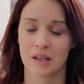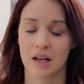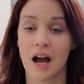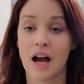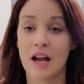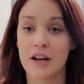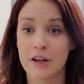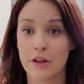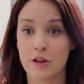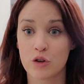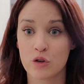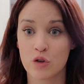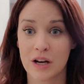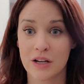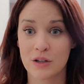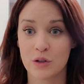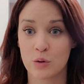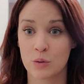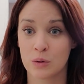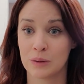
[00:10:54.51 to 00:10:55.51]
Another great
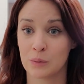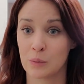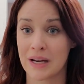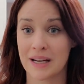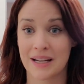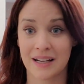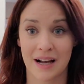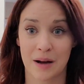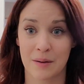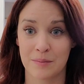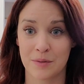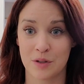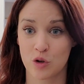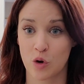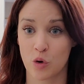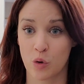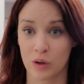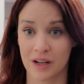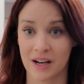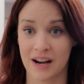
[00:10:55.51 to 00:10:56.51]
tool when it comes to
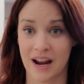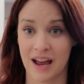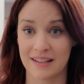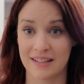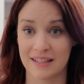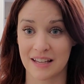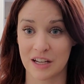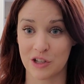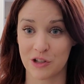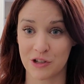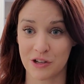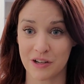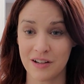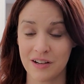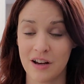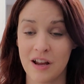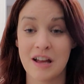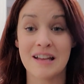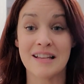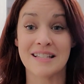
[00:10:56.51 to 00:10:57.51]
organization,
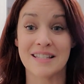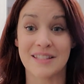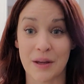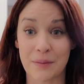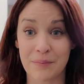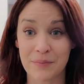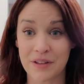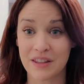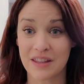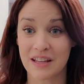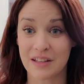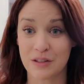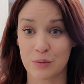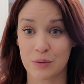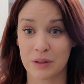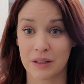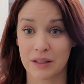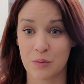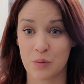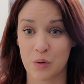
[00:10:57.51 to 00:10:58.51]
something that's
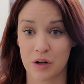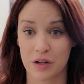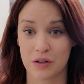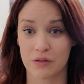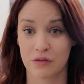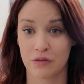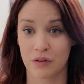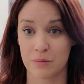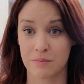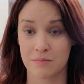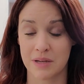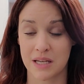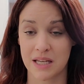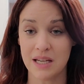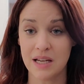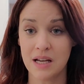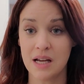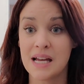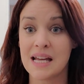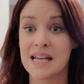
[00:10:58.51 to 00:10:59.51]
really worked for
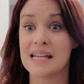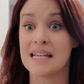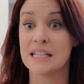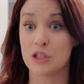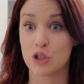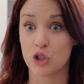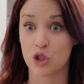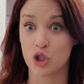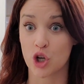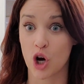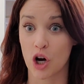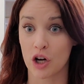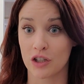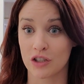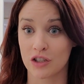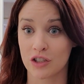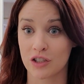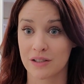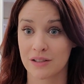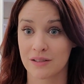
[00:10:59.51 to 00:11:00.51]
me, is
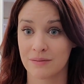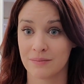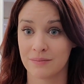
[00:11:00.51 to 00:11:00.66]
jars.